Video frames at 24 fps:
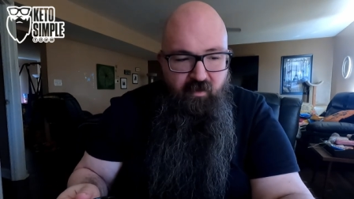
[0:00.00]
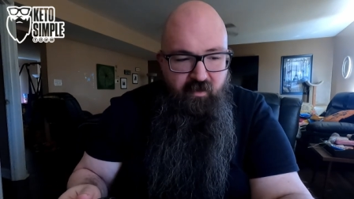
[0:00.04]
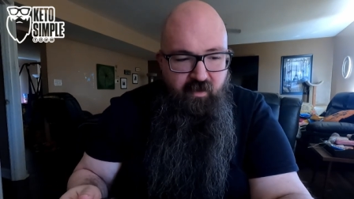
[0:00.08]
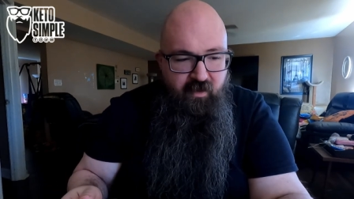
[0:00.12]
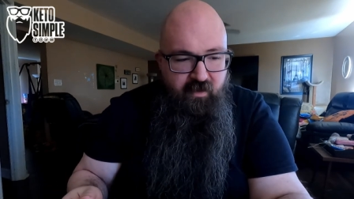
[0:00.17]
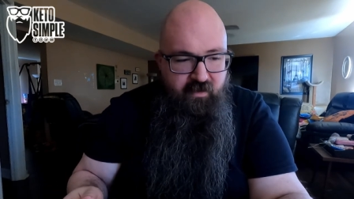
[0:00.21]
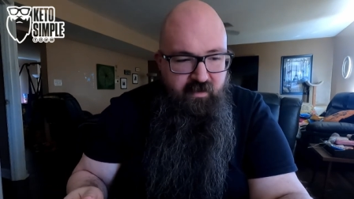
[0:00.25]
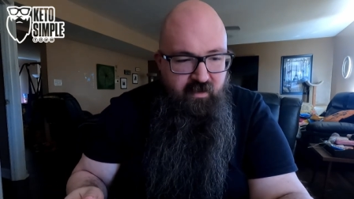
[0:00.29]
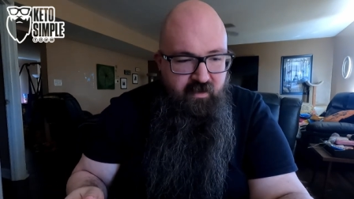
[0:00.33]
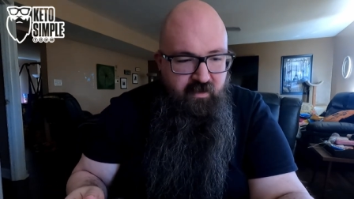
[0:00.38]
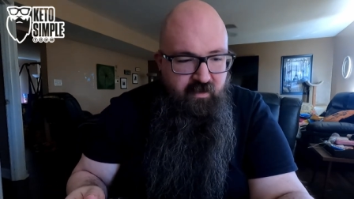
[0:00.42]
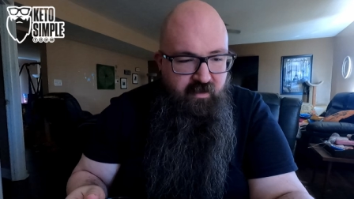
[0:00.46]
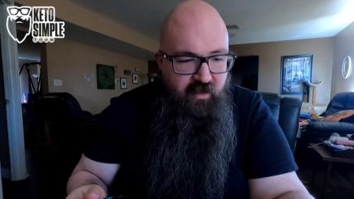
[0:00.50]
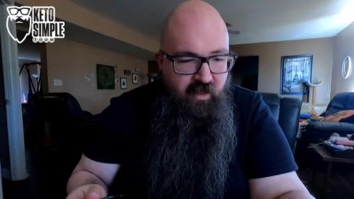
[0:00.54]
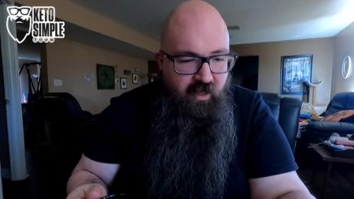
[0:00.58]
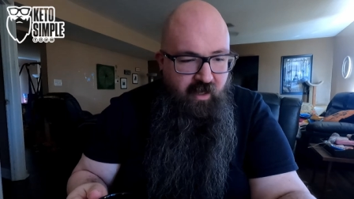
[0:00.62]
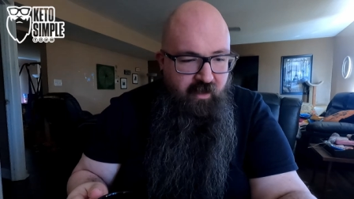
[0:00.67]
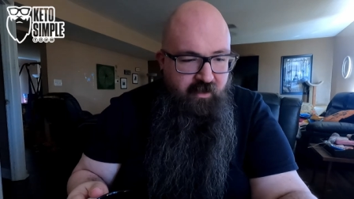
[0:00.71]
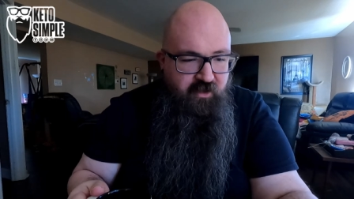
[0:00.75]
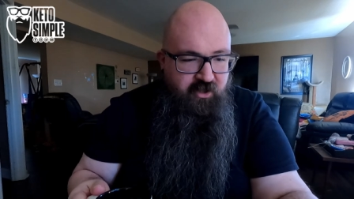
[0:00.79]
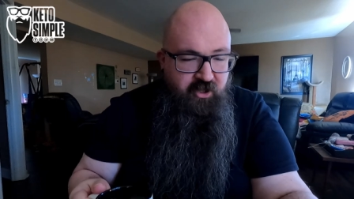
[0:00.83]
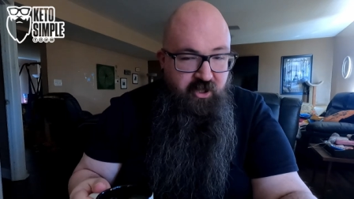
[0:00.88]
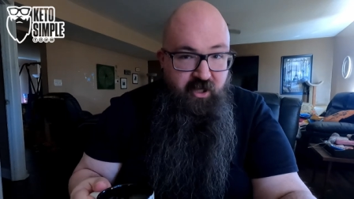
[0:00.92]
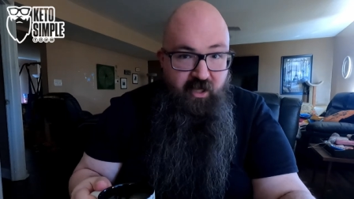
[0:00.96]
This is
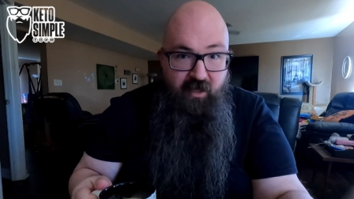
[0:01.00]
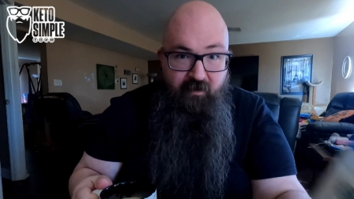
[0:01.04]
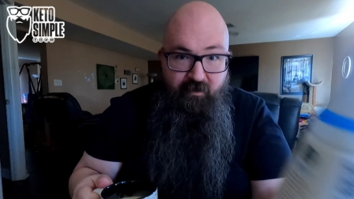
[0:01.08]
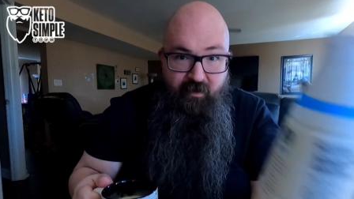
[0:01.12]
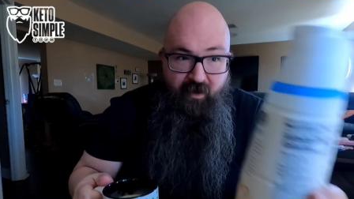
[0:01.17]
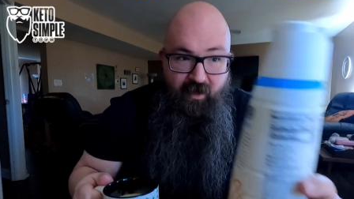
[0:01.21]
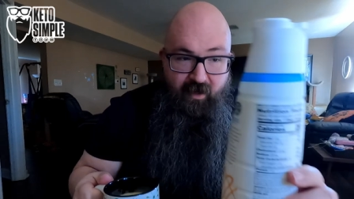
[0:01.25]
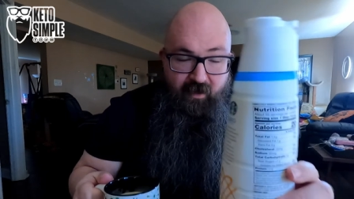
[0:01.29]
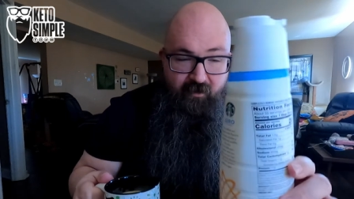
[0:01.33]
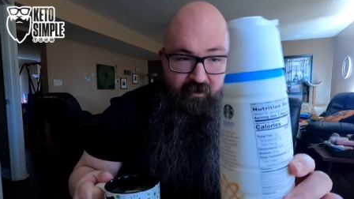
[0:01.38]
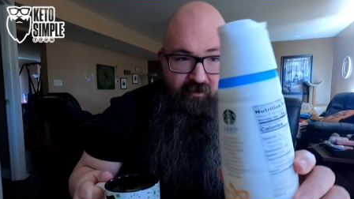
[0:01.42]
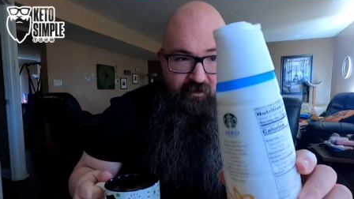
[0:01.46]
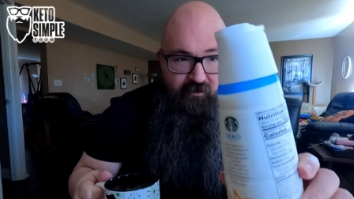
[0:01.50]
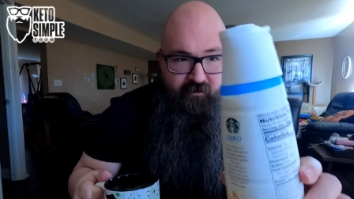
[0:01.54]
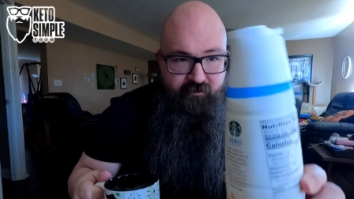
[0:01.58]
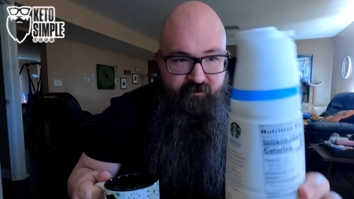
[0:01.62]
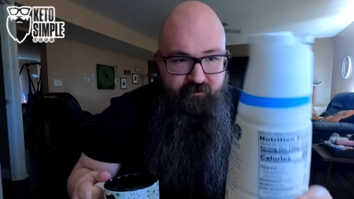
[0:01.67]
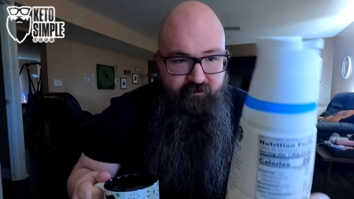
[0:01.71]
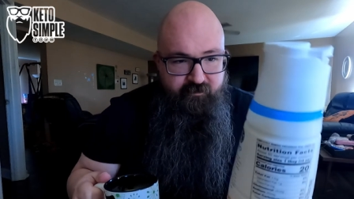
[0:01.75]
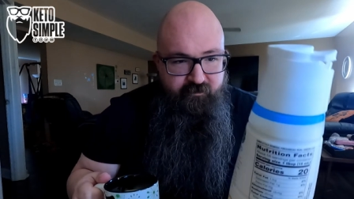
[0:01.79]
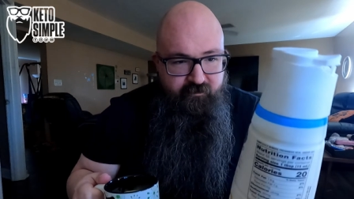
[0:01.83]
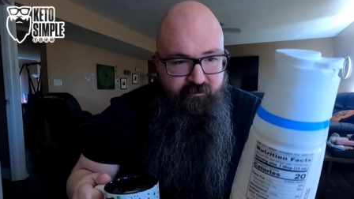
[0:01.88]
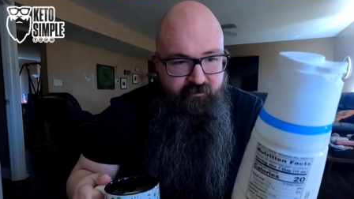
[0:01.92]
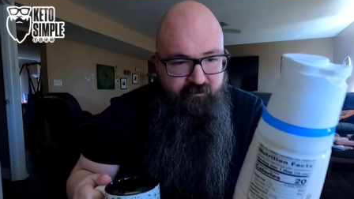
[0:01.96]
not cheap either.
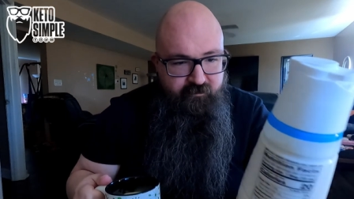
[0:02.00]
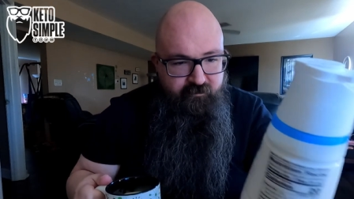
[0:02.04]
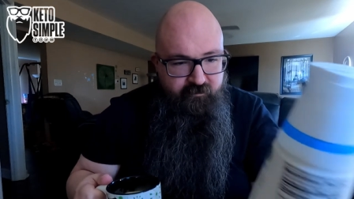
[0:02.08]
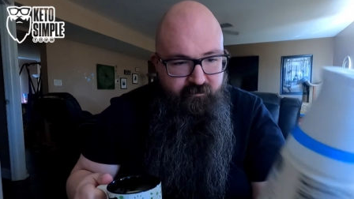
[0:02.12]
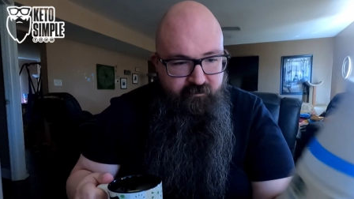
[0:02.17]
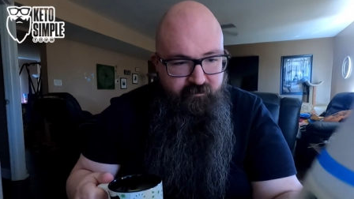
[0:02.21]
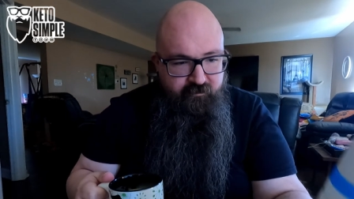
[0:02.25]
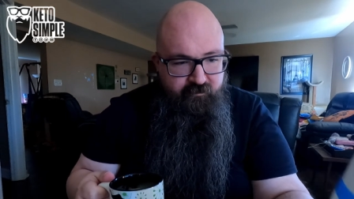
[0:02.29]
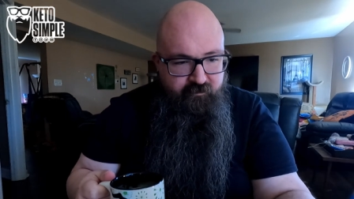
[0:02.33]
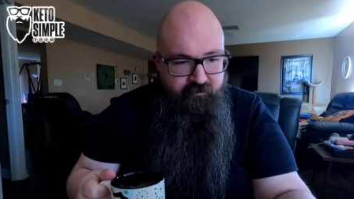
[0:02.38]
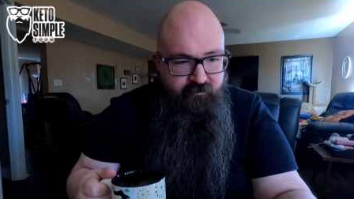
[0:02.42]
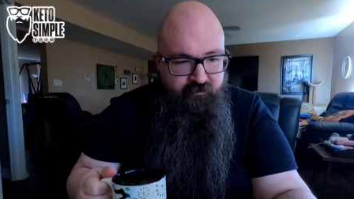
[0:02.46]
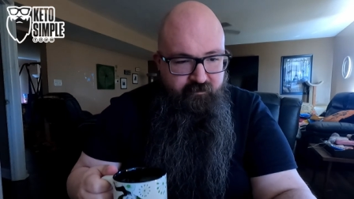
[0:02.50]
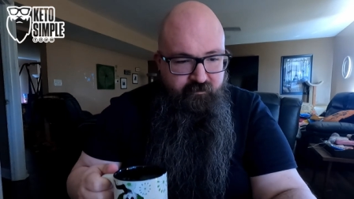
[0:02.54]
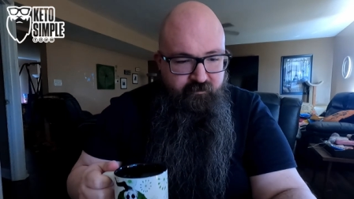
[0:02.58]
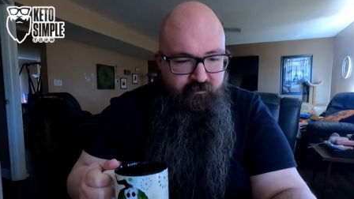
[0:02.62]
Right.